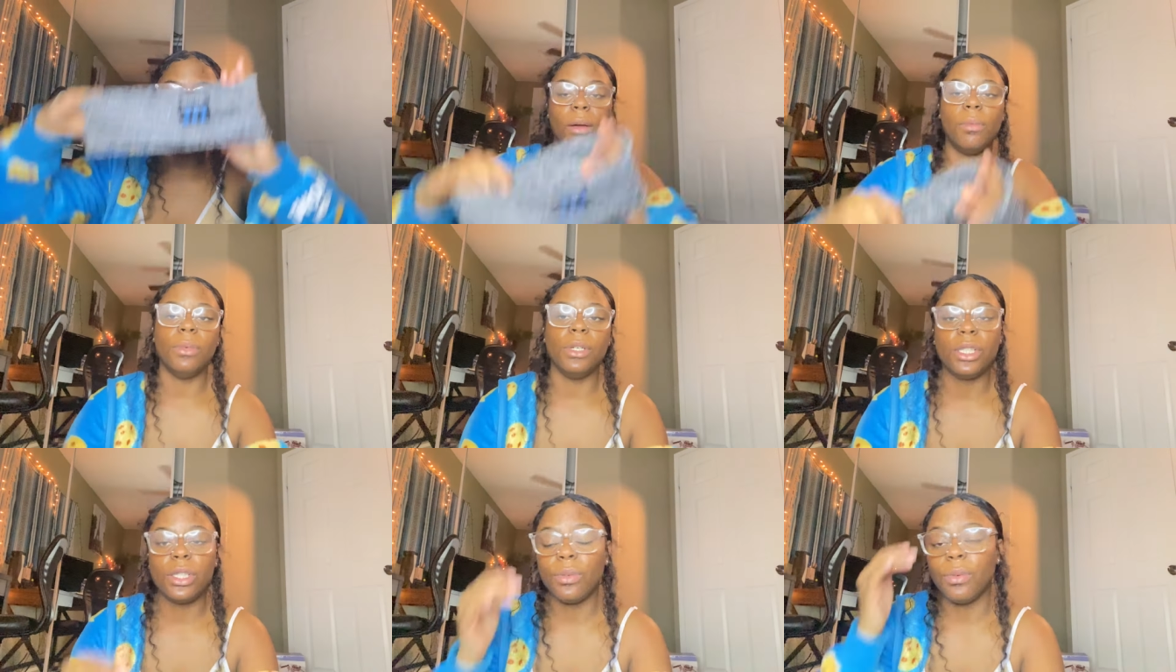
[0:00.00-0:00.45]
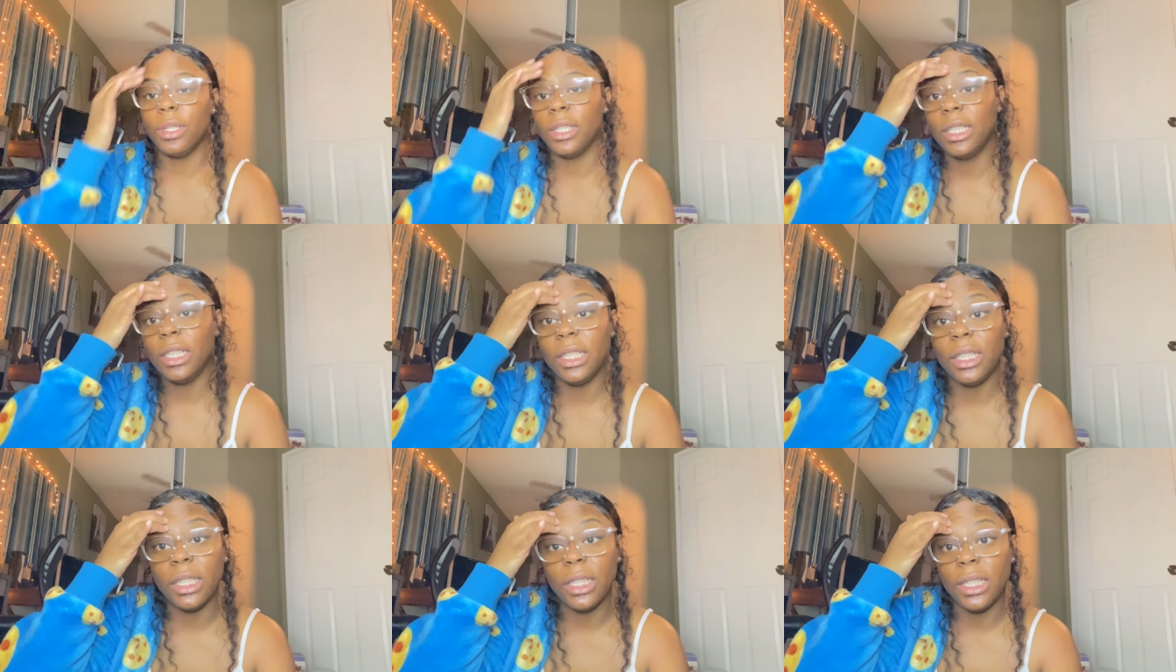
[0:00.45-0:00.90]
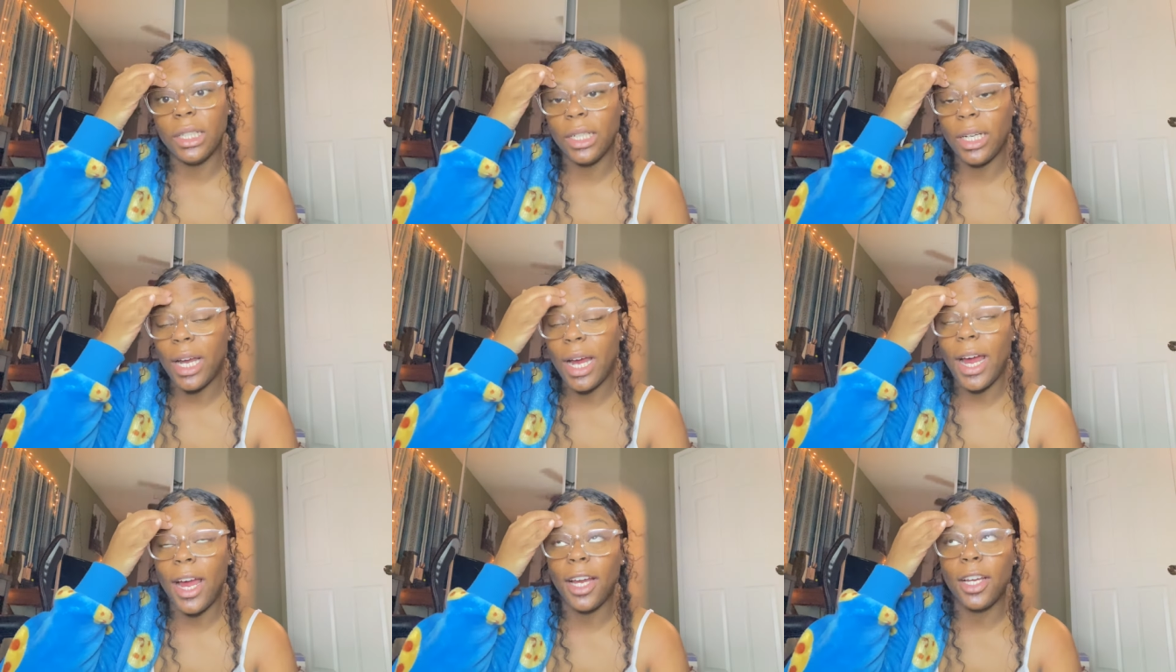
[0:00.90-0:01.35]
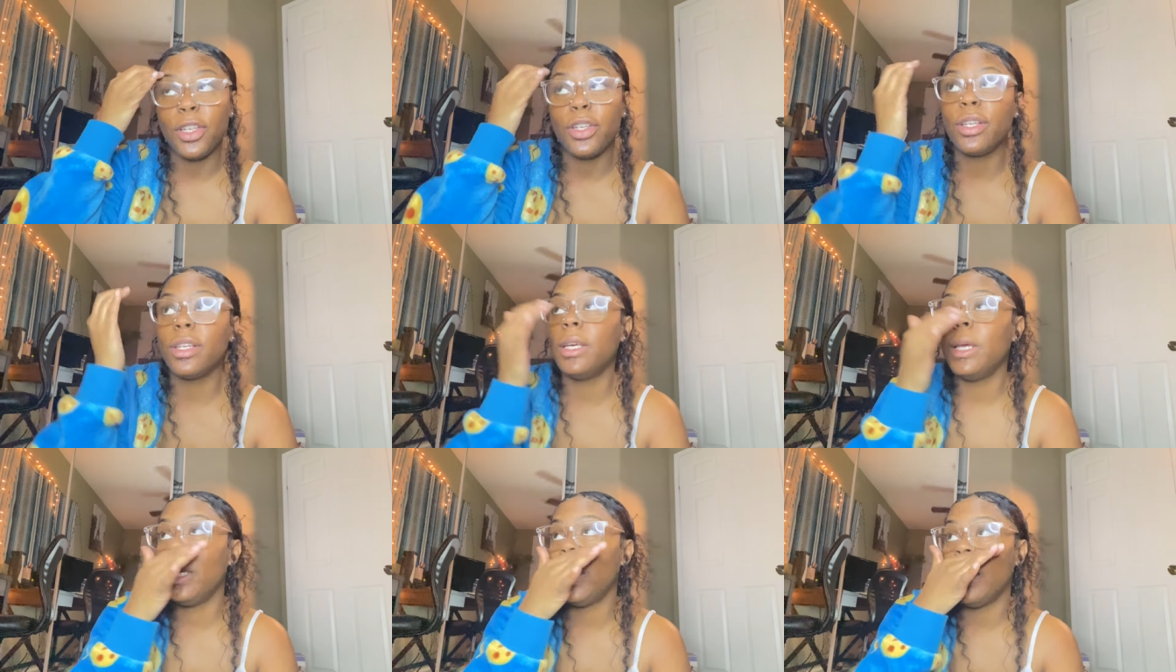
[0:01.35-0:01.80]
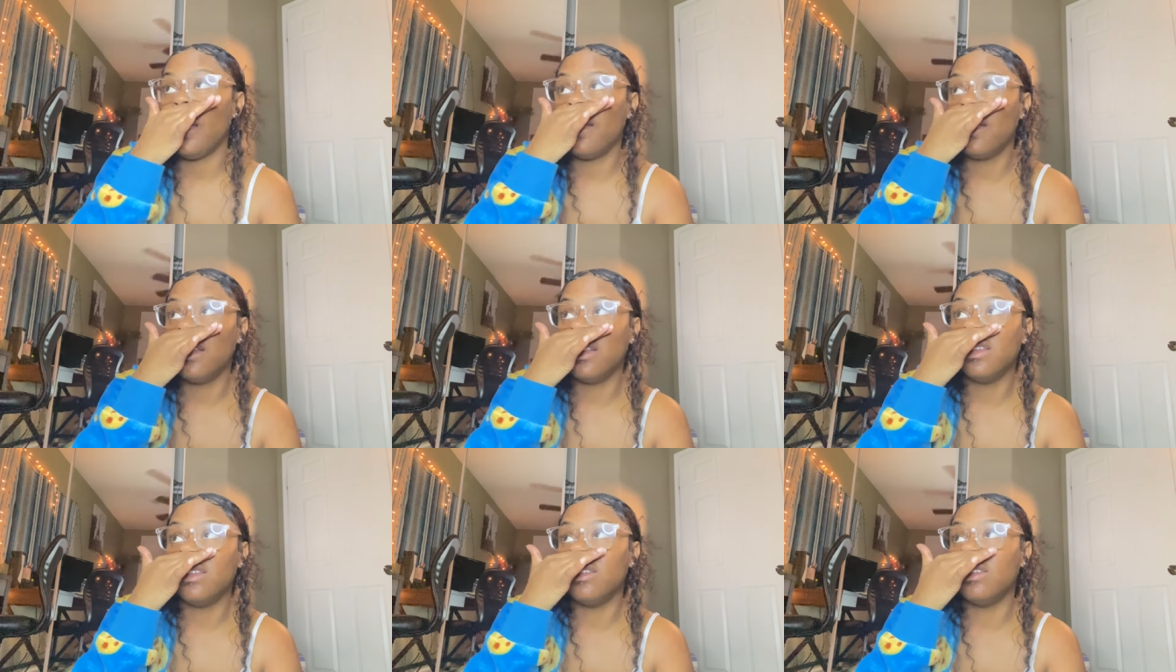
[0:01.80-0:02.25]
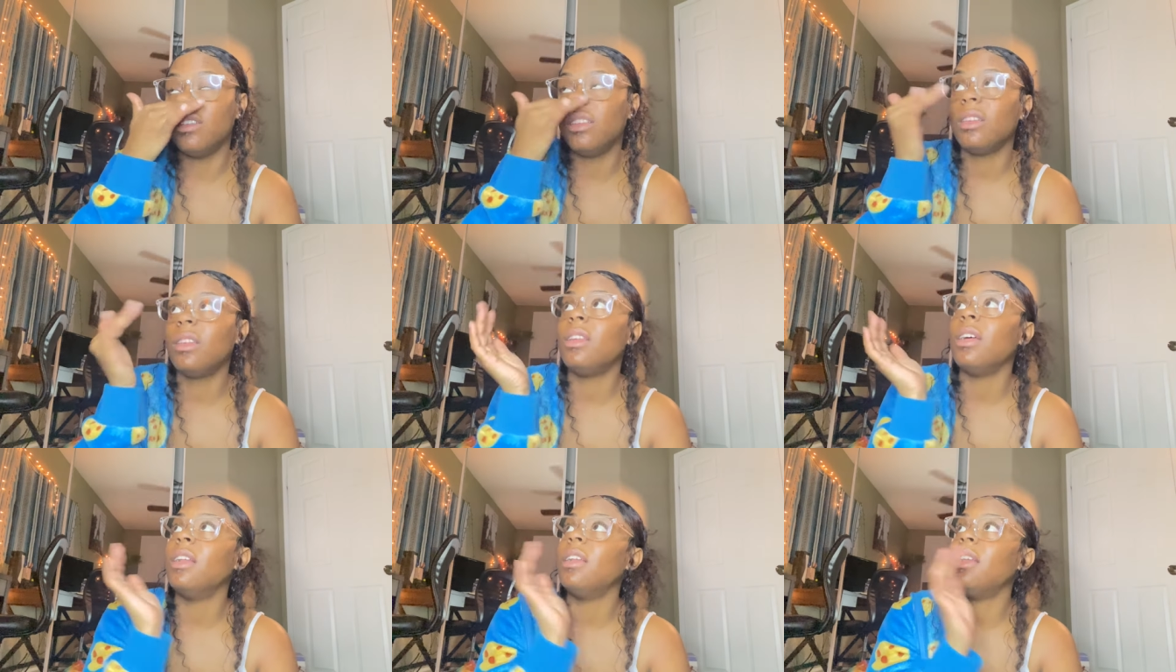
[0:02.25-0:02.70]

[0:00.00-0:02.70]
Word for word: it's really good. Actually, the